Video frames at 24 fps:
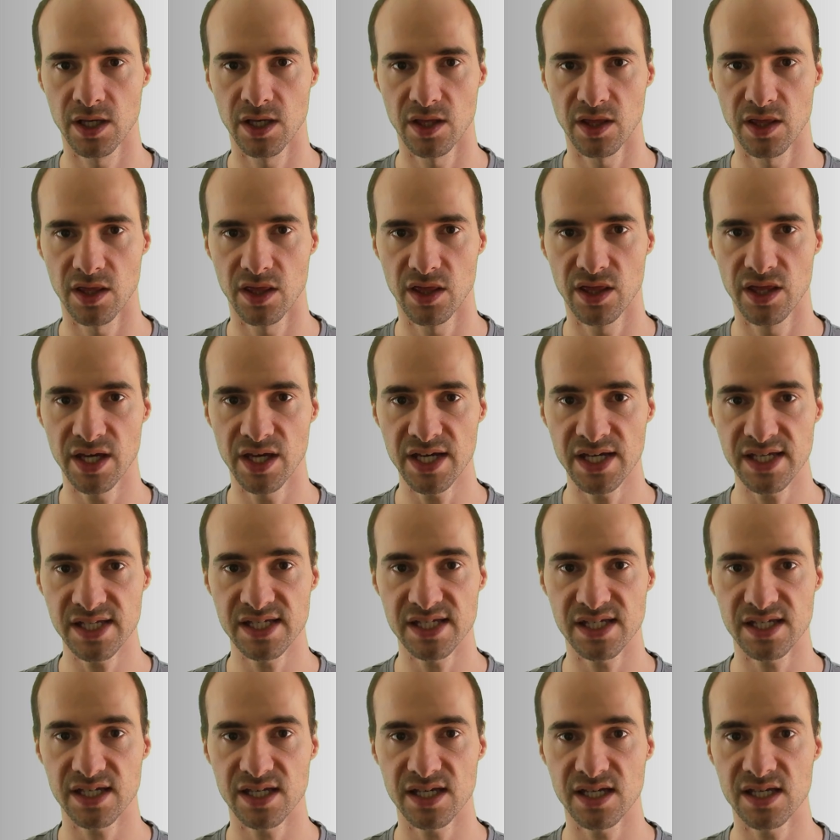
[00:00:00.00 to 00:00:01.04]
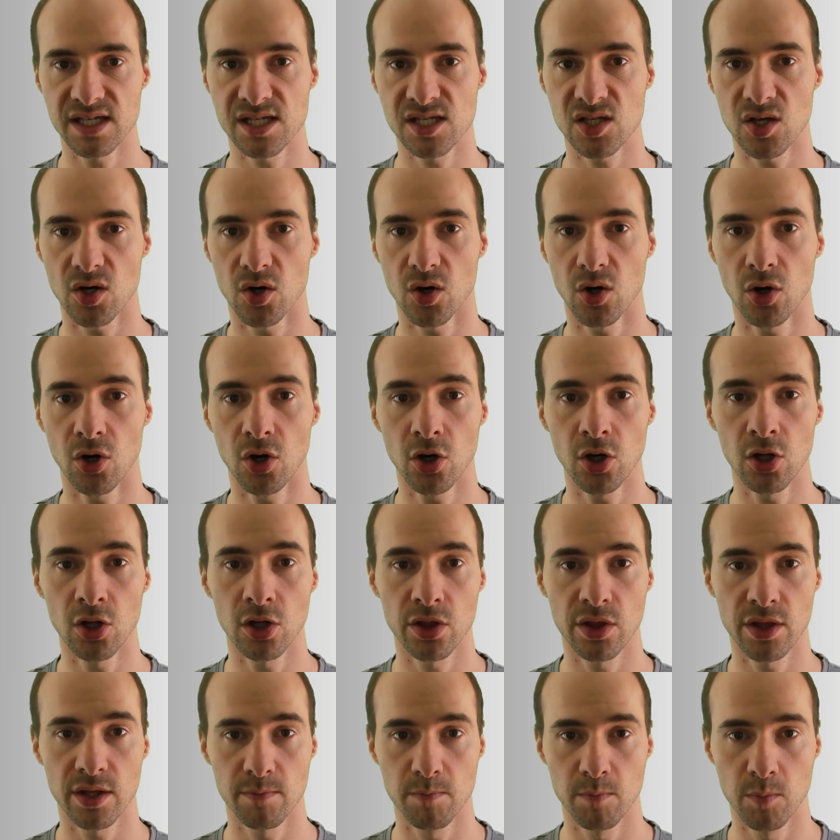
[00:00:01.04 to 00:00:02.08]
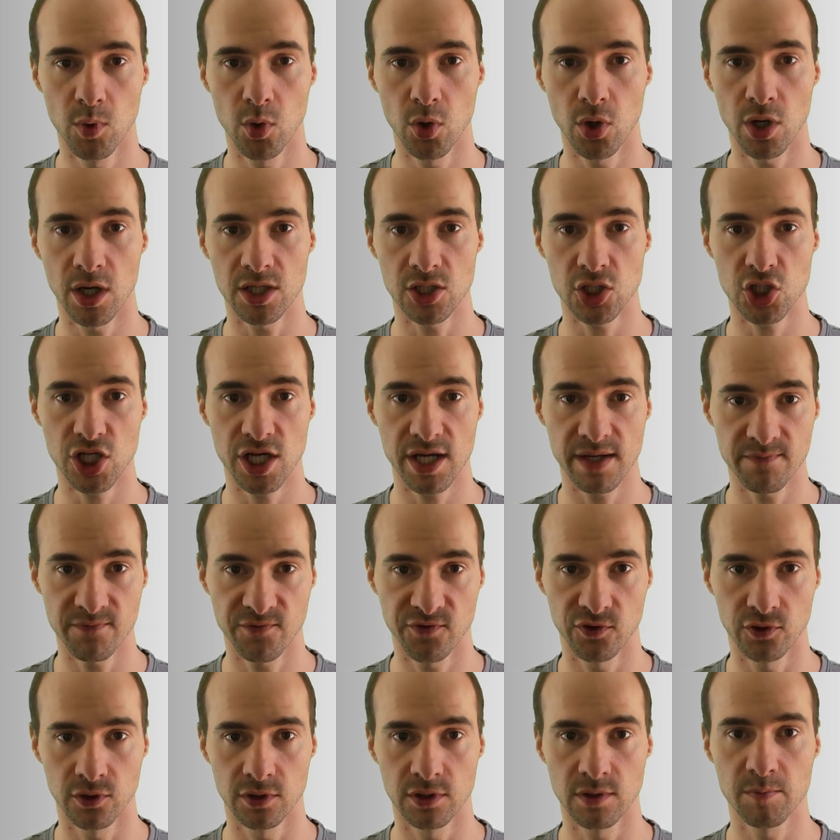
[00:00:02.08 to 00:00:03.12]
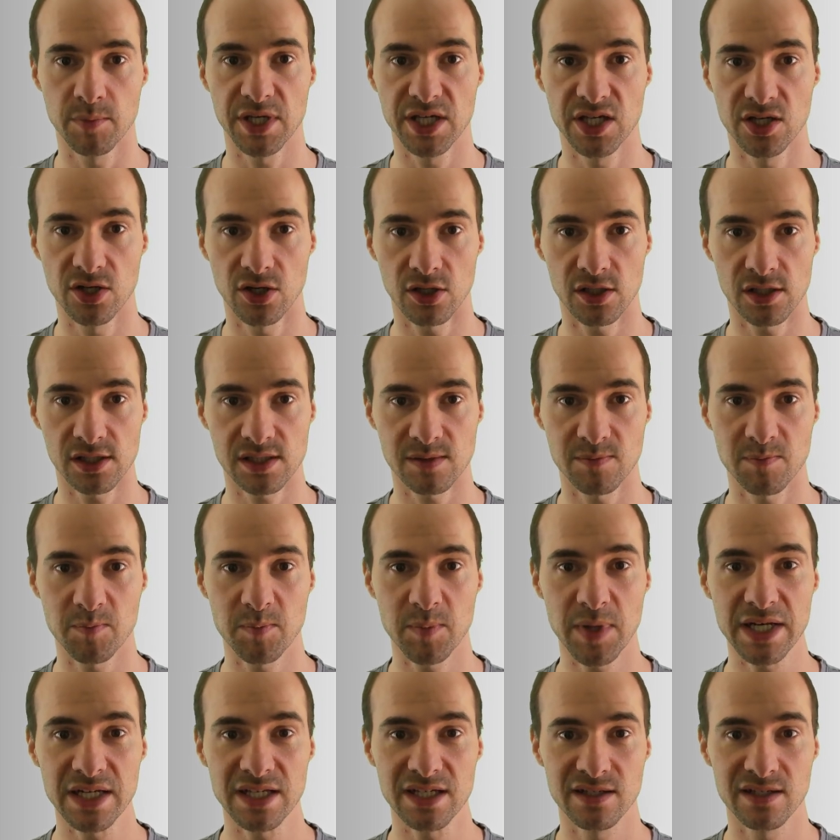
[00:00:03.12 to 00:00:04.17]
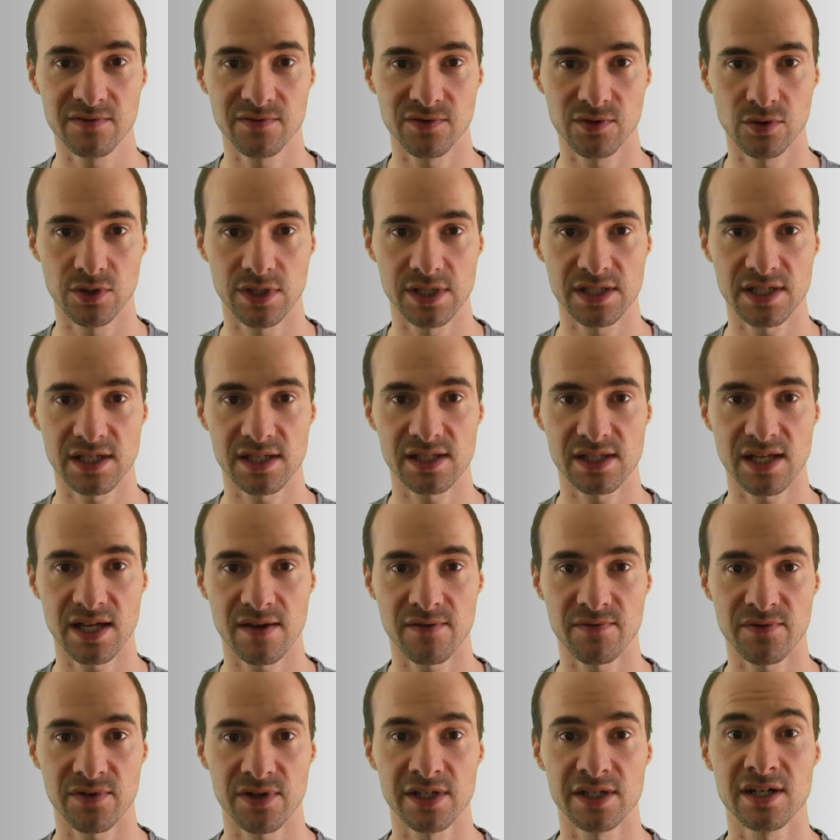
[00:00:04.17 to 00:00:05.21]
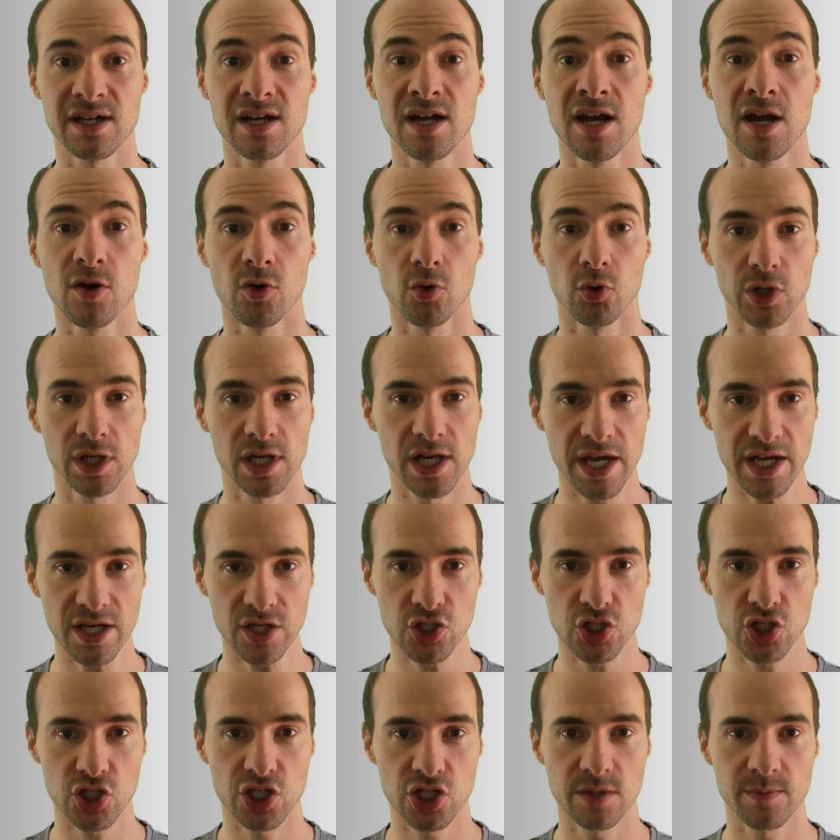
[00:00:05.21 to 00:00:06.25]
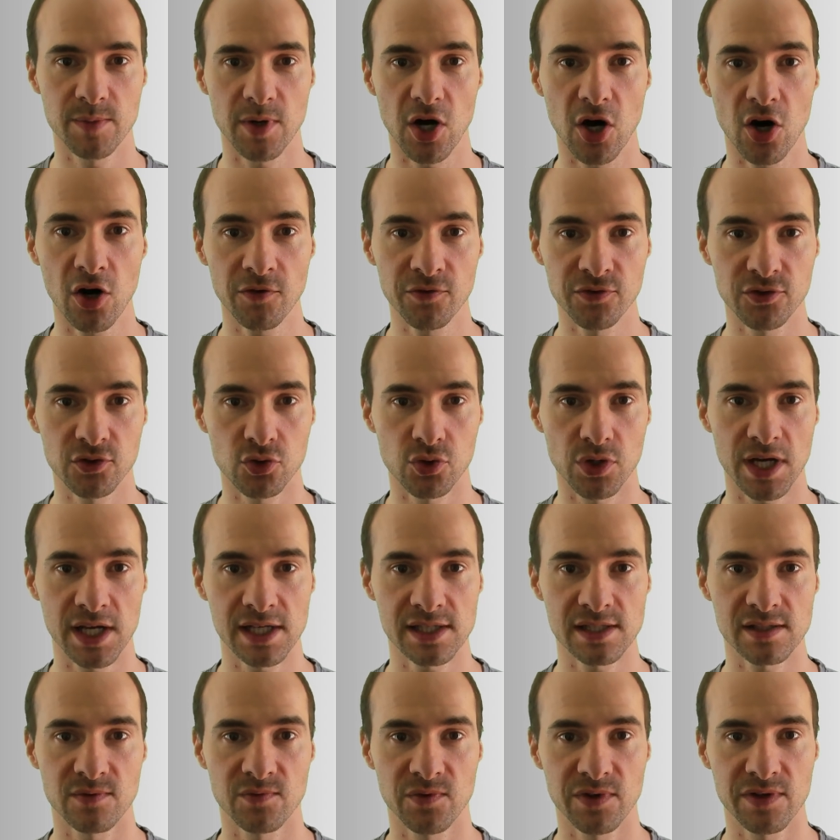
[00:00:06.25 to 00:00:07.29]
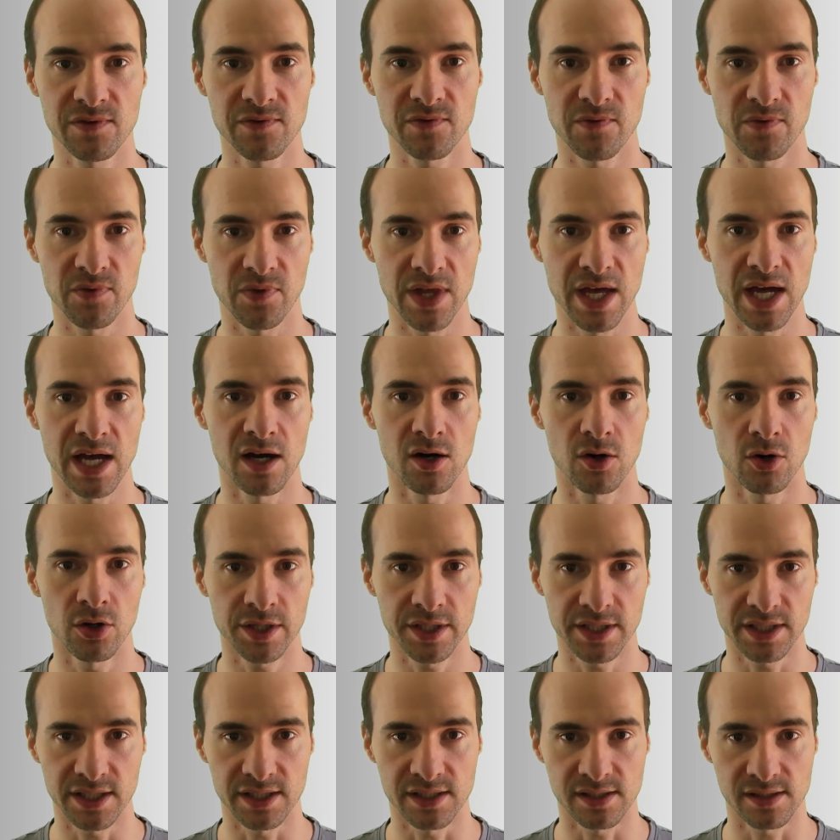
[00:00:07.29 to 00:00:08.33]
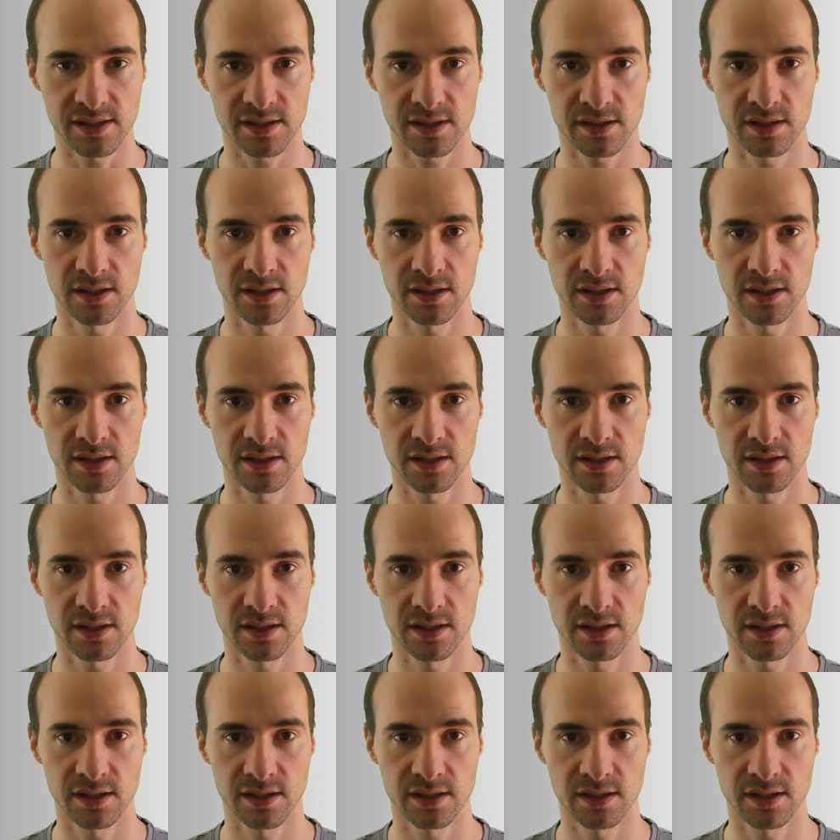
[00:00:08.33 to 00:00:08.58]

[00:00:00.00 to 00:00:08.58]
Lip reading: This is all the more shameful because many influencers have a relationship of trust with their audience.